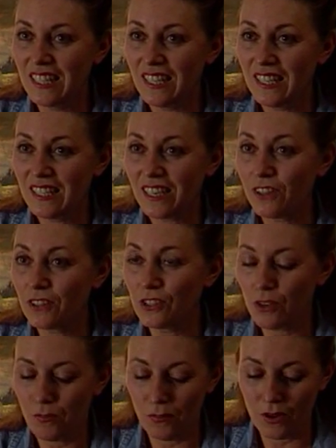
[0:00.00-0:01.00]
And I got a
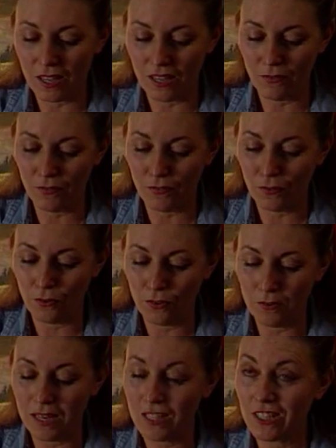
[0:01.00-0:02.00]
job working for the
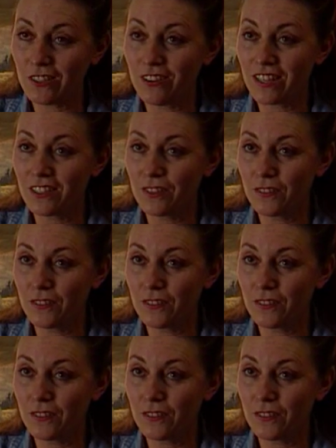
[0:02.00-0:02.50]
managing director